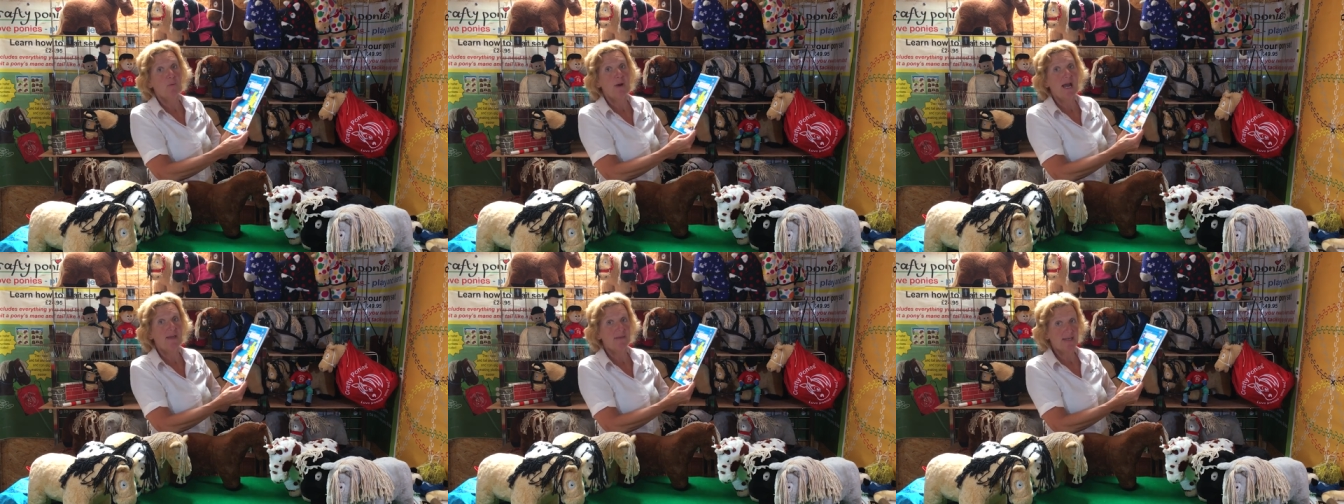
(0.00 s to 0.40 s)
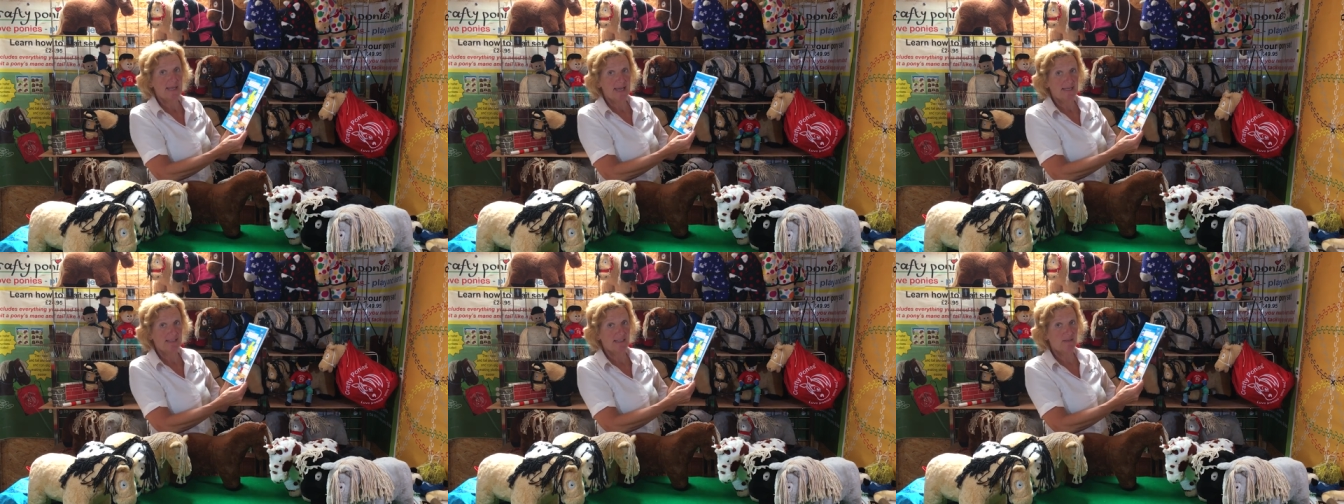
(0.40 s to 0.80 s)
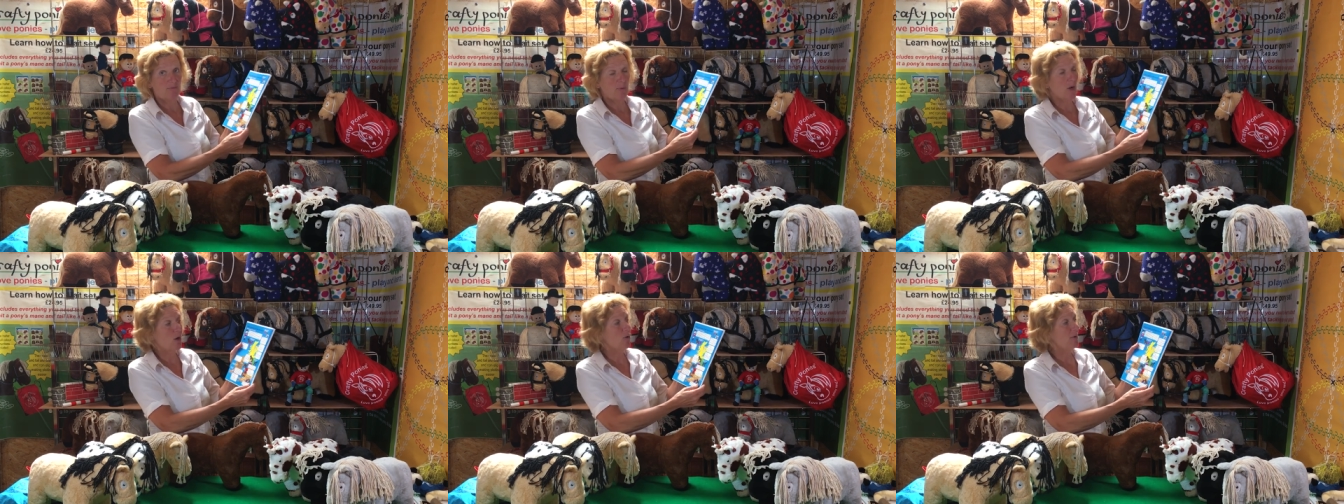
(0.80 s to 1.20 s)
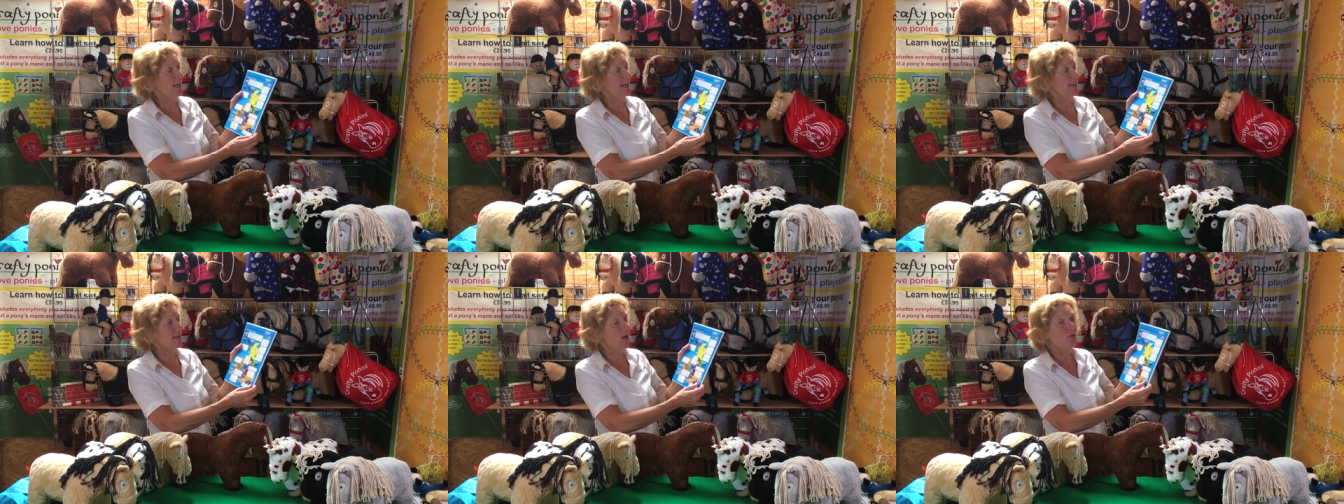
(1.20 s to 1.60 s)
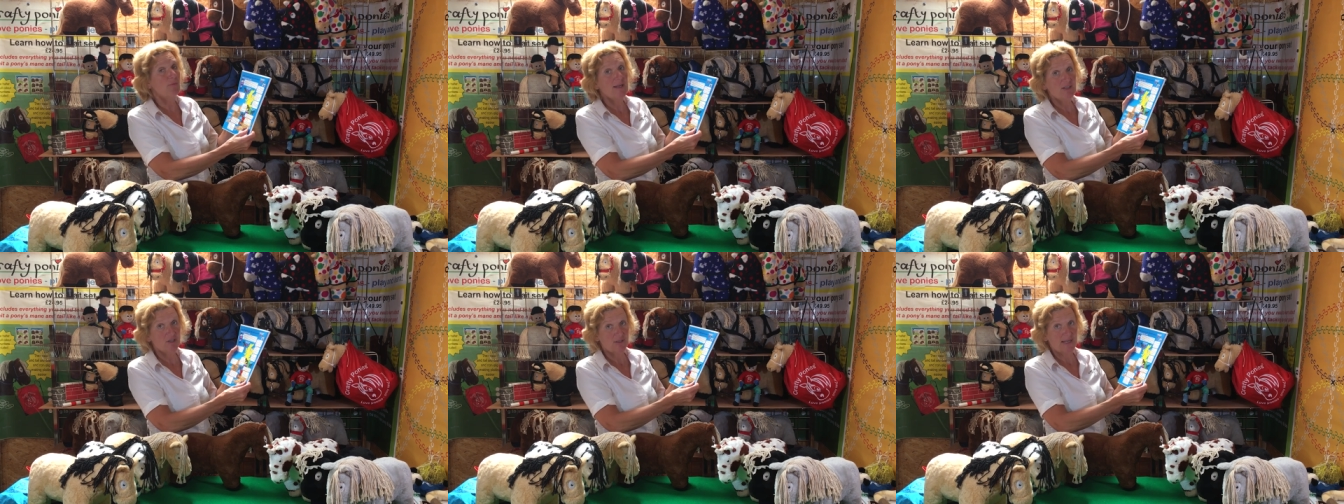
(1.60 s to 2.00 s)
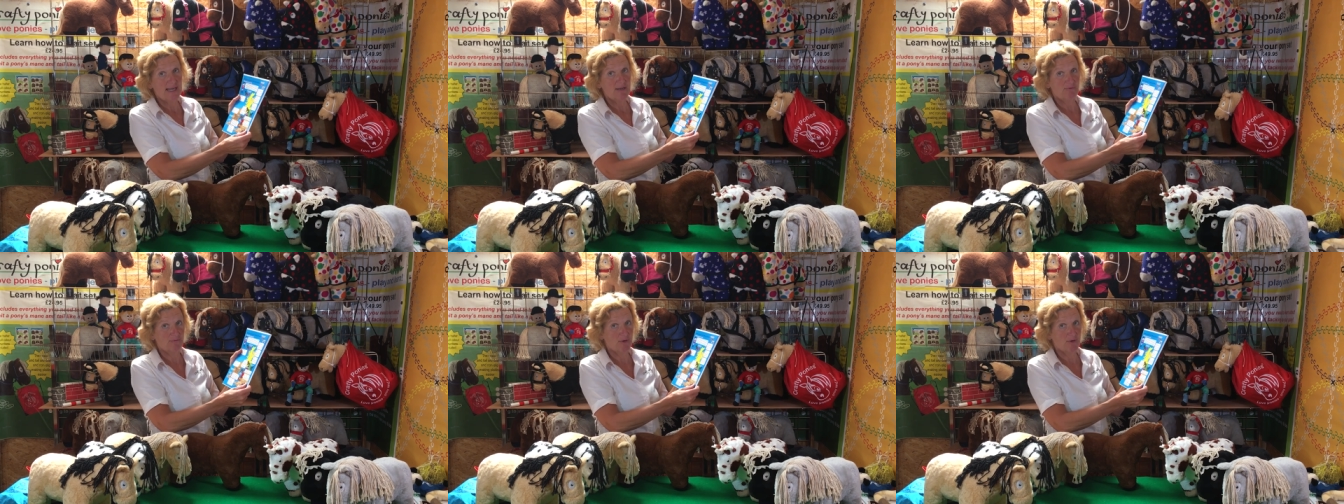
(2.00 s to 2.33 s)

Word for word: where the native ponies originate